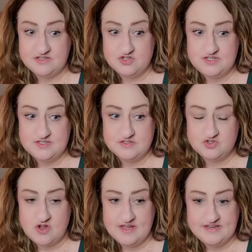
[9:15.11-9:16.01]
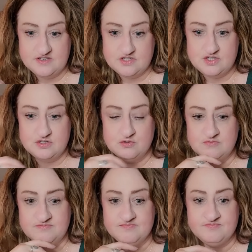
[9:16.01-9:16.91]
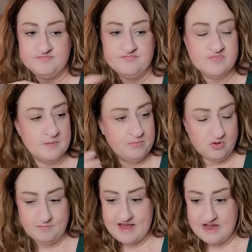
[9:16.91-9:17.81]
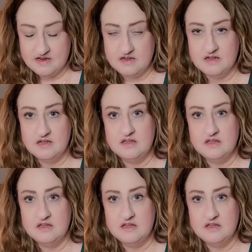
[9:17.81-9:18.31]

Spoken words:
so she's trying to pull back,